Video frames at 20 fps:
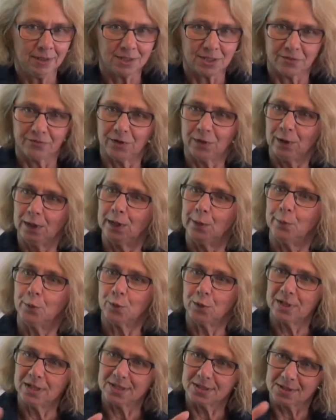it's a very
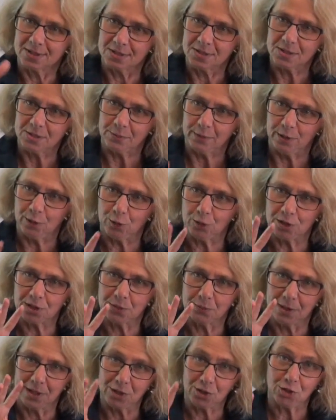laborious system in order
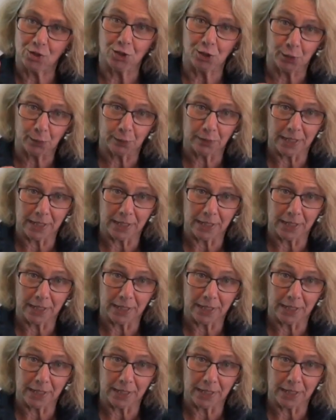to make sure you're